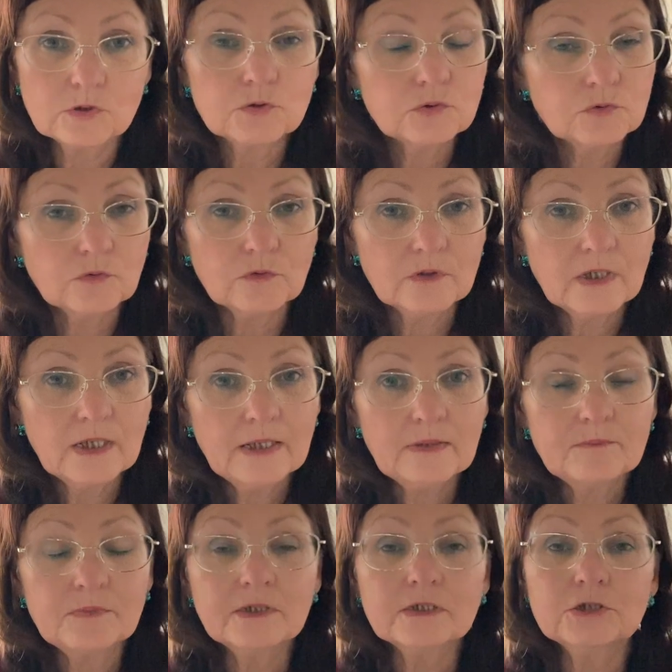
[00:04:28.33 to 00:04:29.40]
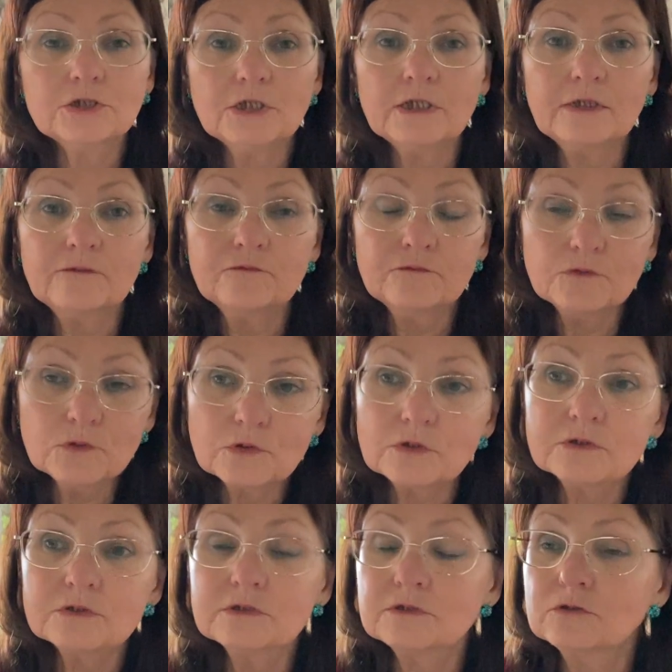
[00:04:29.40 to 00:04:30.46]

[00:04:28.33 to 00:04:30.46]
No, picture refers